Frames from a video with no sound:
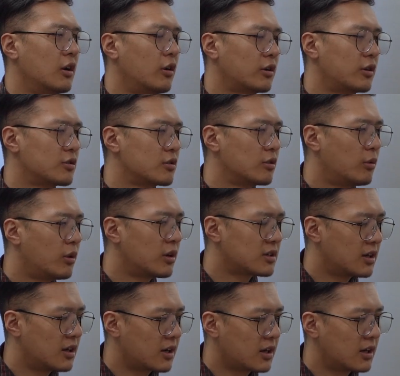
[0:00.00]
Okay, so what
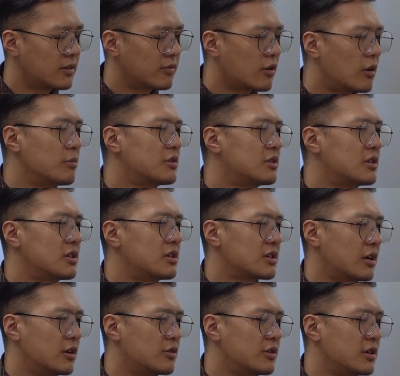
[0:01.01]
kind of commodities
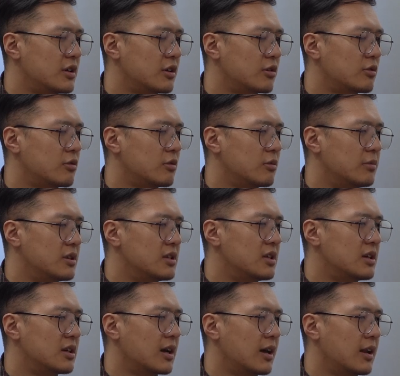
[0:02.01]
are you trading through
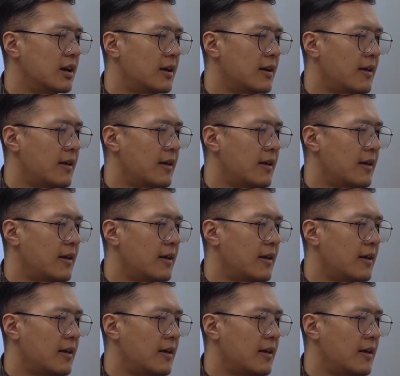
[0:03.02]
BCEI?